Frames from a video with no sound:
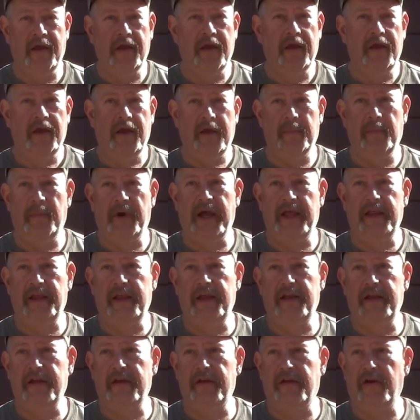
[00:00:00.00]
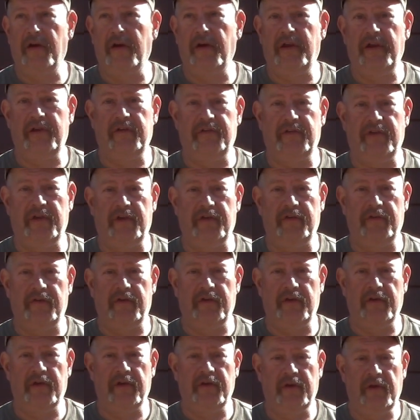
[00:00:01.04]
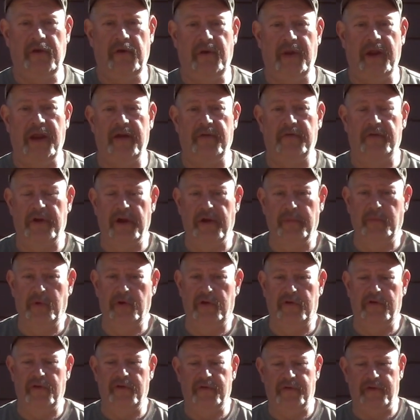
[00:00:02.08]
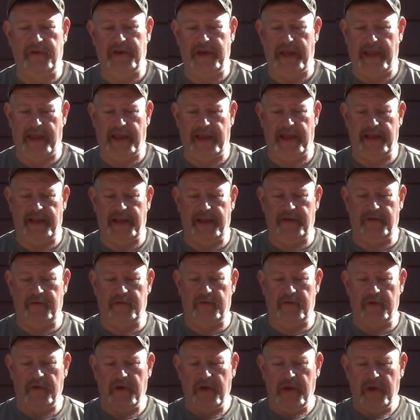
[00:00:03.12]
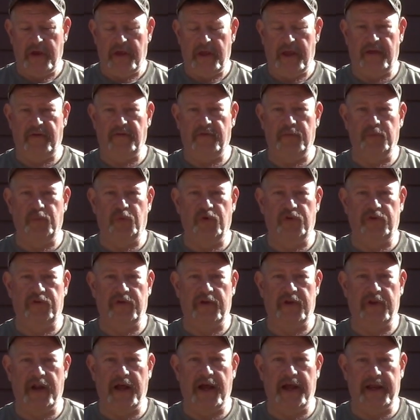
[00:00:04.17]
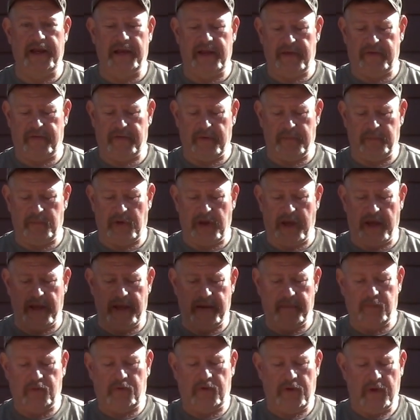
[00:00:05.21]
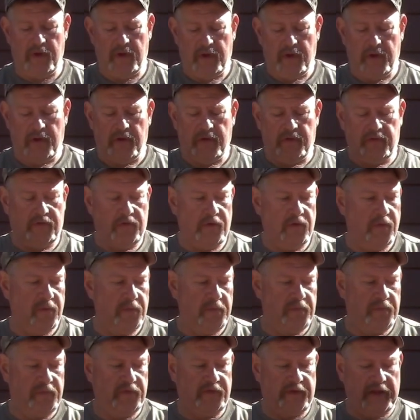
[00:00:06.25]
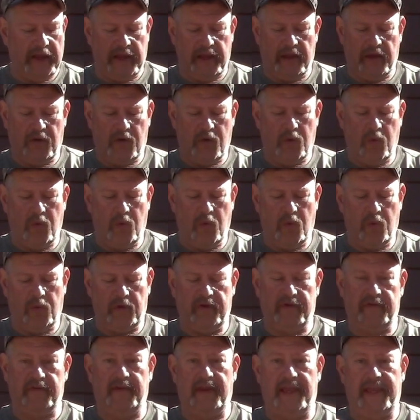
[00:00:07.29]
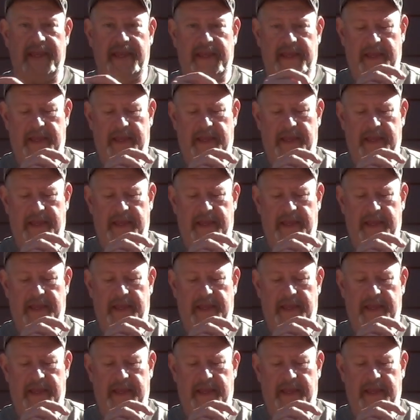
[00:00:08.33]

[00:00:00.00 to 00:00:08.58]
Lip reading: And by the end of turkey season, you can have temperatures in the 80s, even pushing 90 sometimes. So staying cool is key,